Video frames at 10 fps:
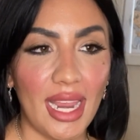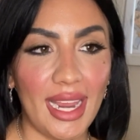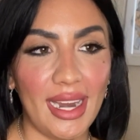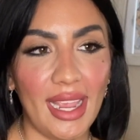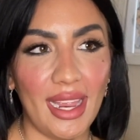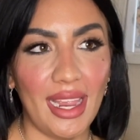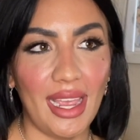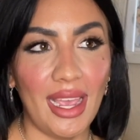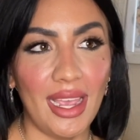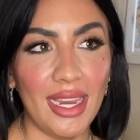And
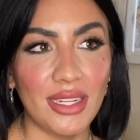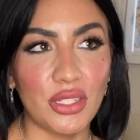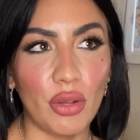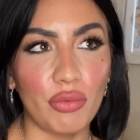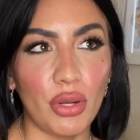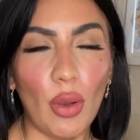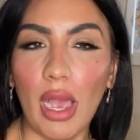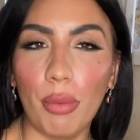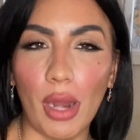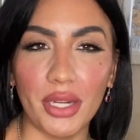I don't know
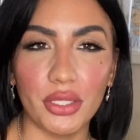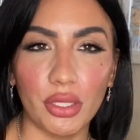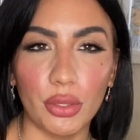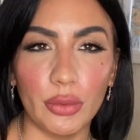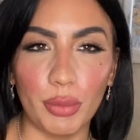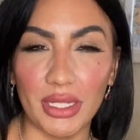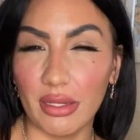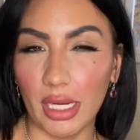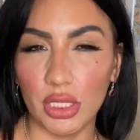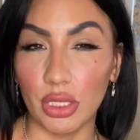how practical it would be
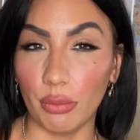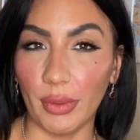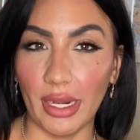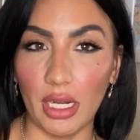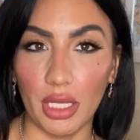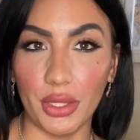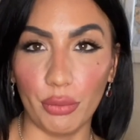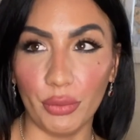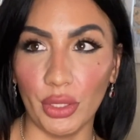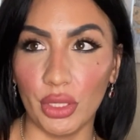to actually wear the
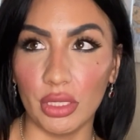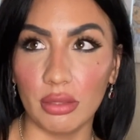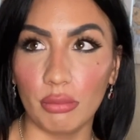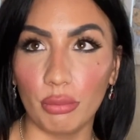real